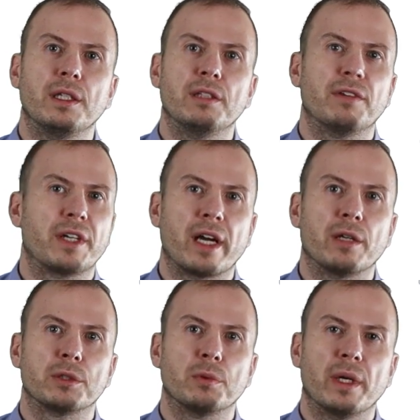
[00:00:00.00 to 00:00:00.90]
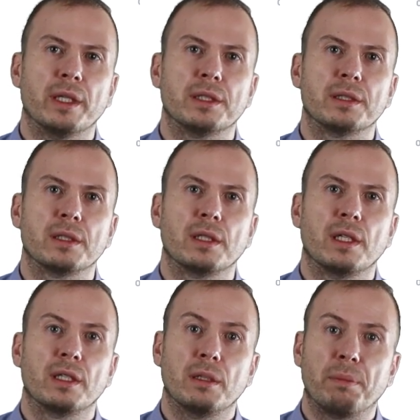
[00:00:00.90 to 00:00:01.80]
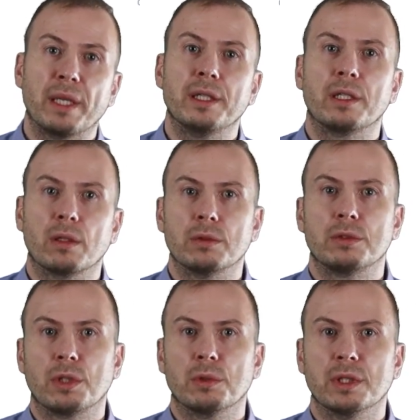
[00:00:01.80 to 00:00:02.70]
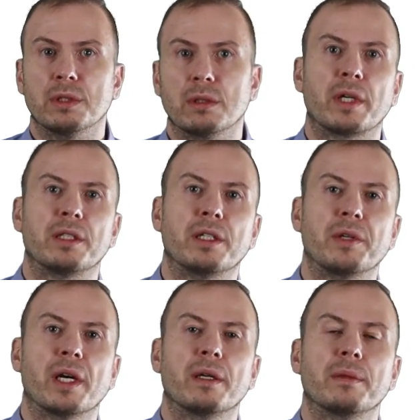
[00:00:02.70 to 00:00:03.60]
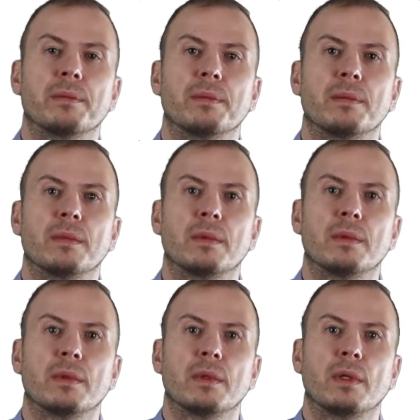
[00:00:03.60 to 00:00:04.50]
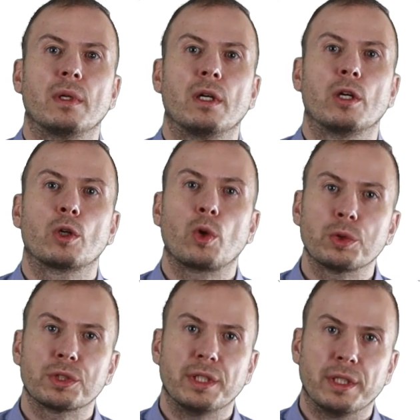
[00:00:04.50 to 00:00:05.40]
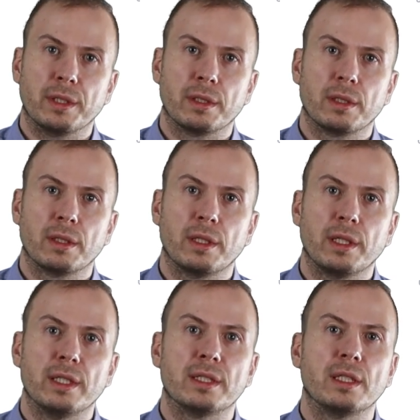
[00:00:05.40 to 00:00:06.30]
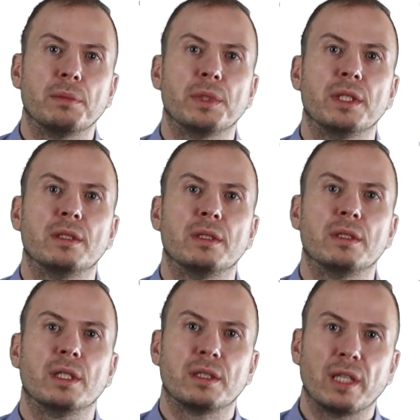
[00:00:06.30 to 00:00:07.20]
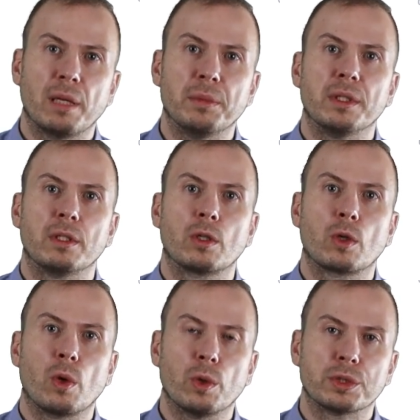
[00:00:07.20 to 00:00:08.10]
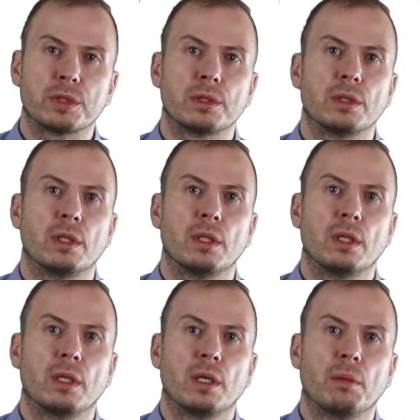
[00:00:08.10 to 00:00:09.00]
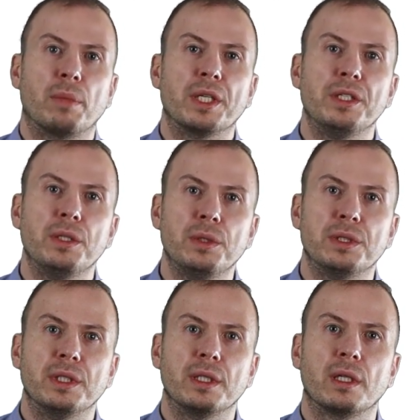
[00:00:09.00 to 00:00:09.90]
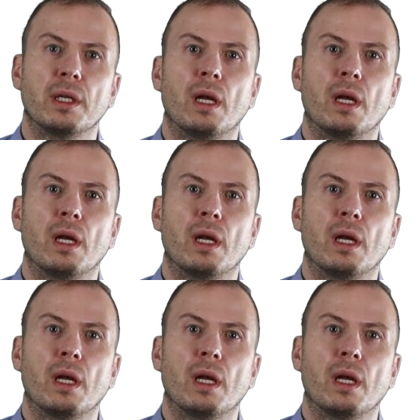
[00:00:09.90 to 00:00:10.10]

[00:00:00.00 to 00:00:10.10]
in various ways depending on chosen criteria. Costing is simply determining costs by using